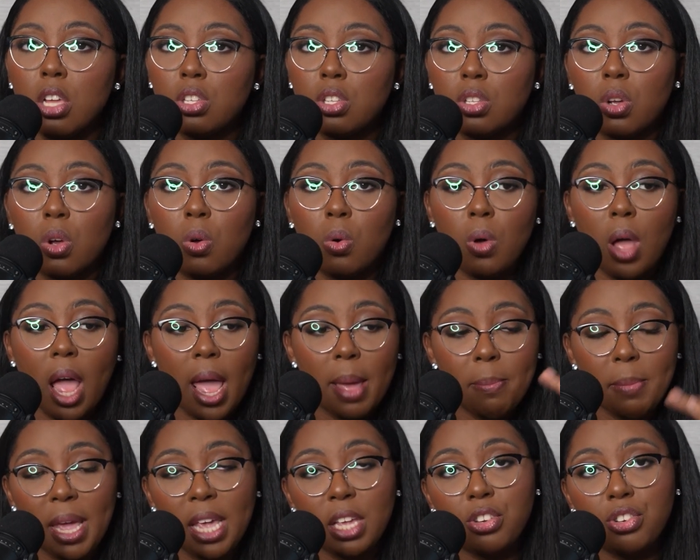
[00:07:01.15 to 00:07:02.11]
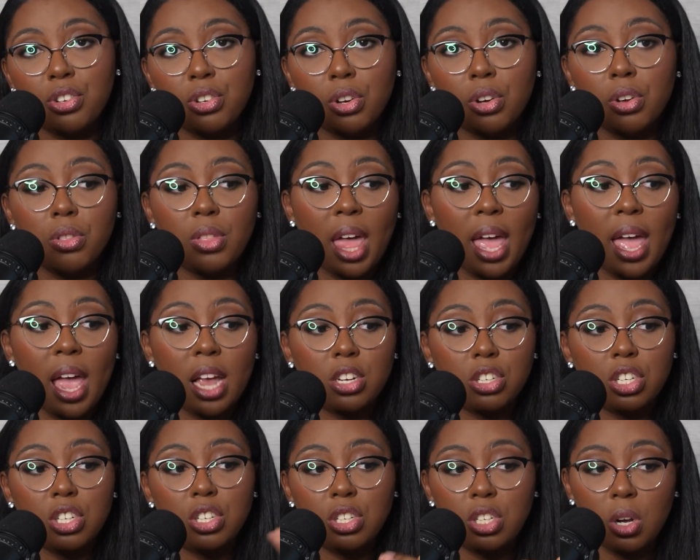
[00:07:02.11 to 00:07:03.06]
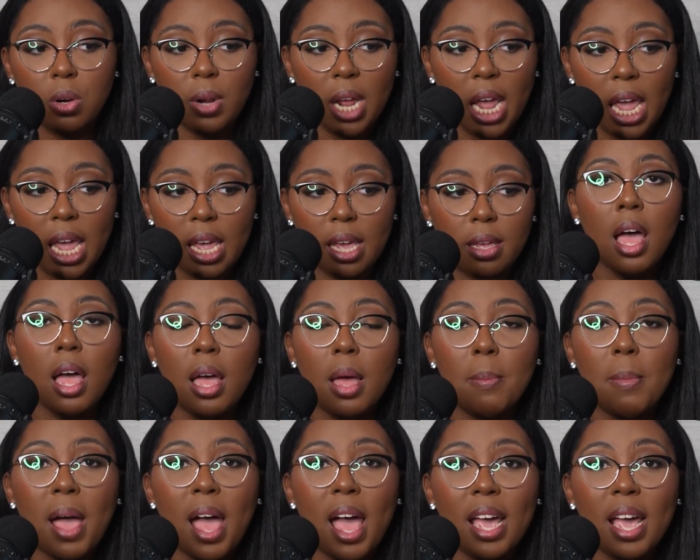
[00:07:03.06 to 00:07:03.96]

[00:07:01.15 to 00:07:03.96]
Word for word: So I made sure that I actually showed, hey, um,